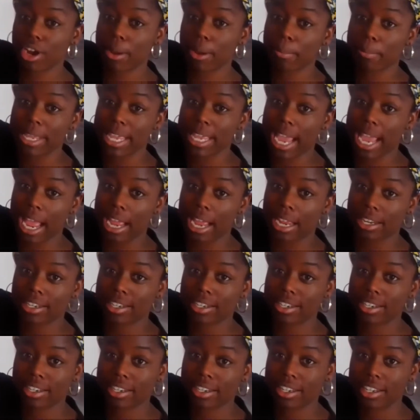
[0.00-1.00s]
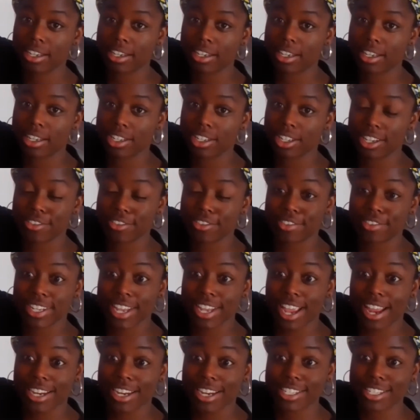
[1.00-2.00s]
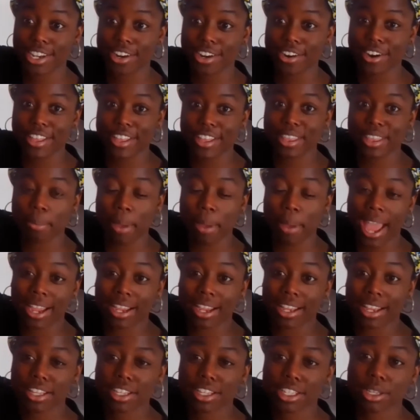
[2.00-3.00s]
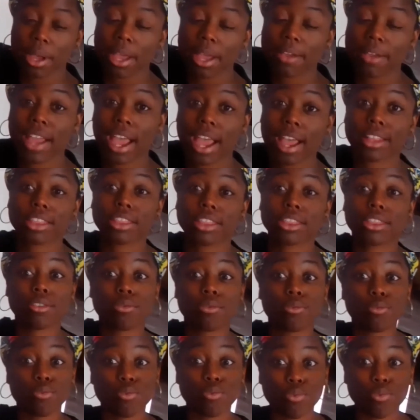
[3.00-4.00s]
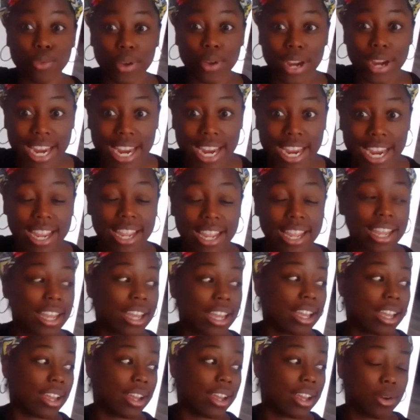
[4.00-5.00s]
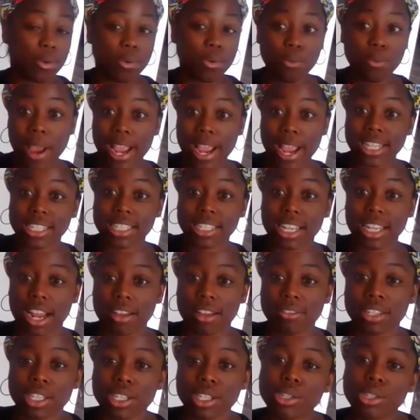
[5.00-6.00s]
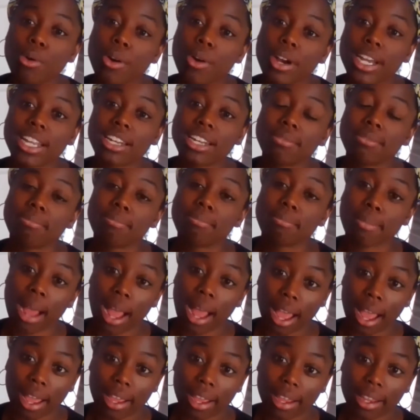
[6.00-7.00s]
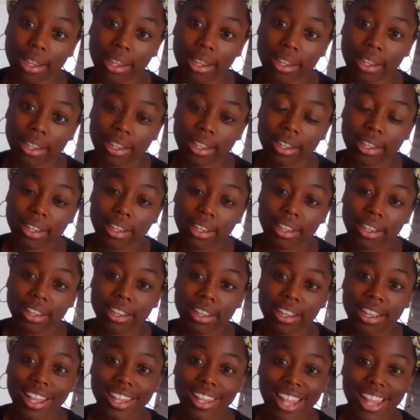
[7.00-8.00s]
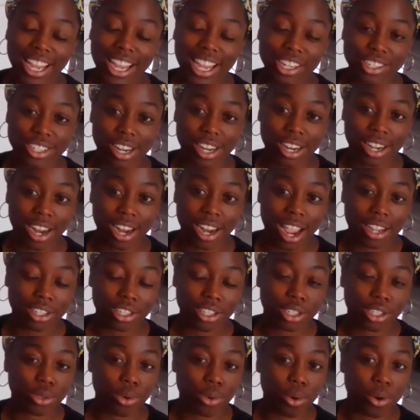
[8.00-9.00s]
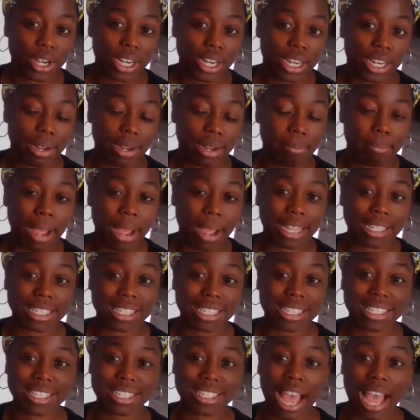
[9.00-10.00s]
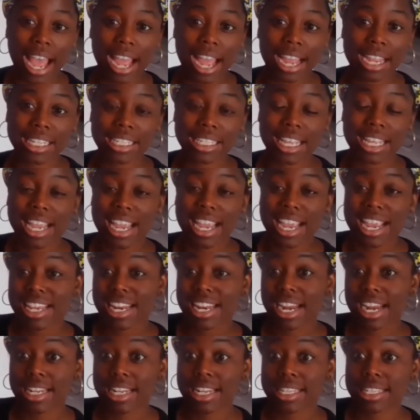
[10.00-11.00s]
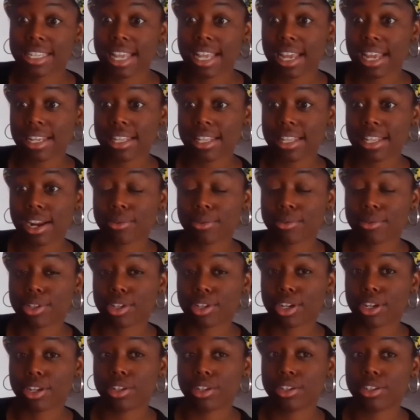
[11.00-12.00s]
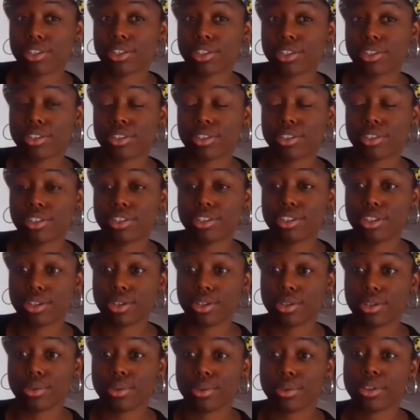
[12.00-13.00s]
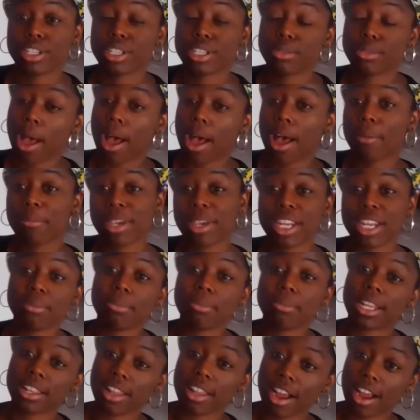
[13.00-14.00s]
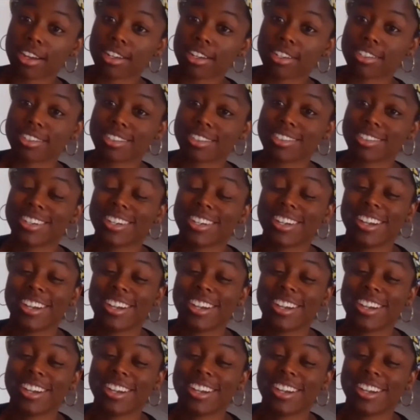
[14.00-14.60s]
Grumpy Cat. You can kind of see her in the back. So I've got 3 ways that I've sorted my collection. I sorted it by size, and I decided that I was gonna do small, medium, and large.